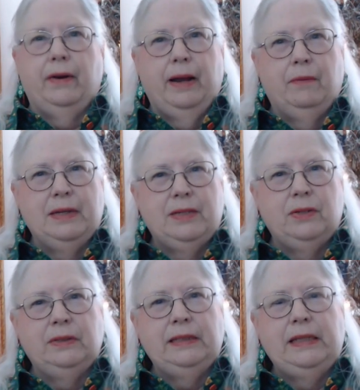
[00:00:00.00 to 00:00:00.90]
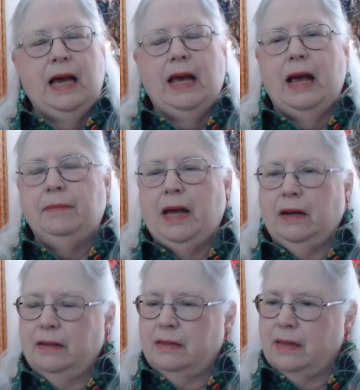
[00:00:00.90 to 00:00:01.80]
It was certainly not. I'm
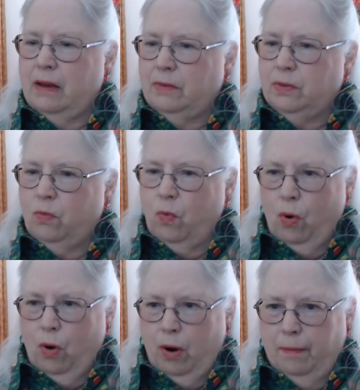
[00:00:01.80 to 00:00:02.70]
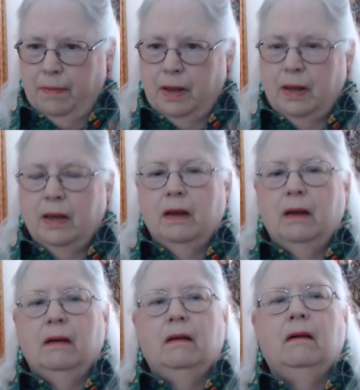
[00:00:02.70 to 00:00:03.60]
not going to say it was warm
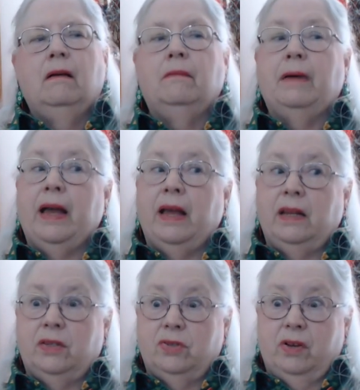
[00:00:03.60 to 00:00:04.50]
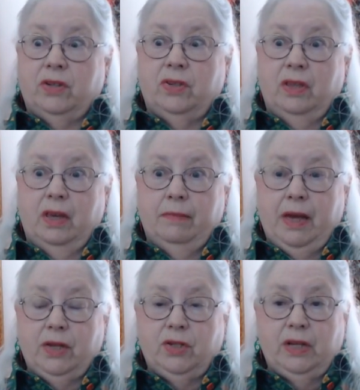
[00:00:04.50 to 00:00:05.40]
by any stretch of the
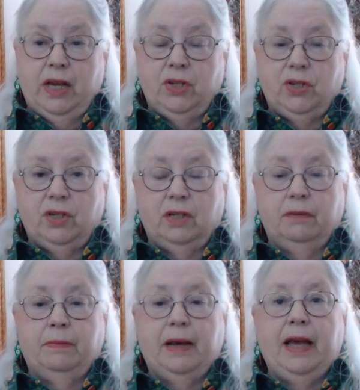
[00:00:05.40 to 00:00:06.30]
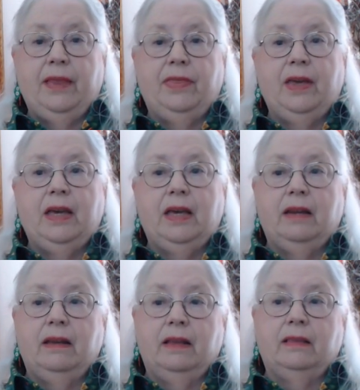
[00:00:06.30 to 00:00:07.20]
imagination, but I think
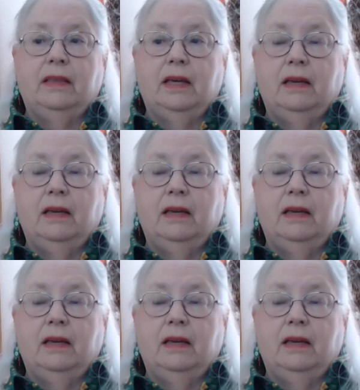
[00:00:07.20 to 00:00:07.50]
the